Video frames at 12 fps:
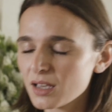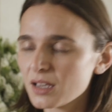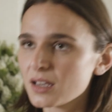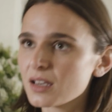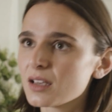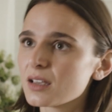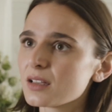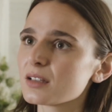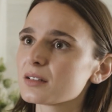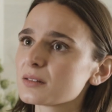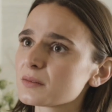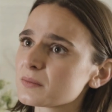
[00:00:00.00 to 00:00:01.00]

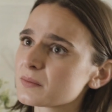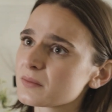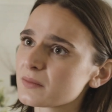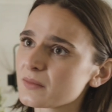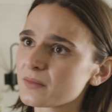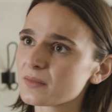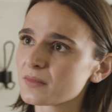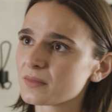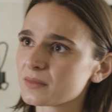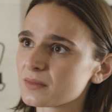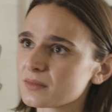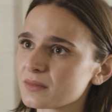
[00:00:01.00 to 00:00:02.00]

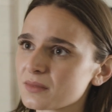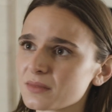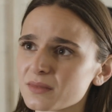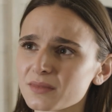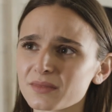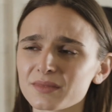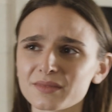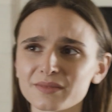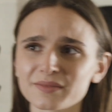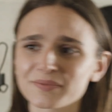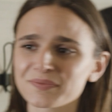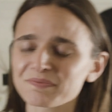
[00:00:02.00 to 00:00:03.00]
Nobody speaks.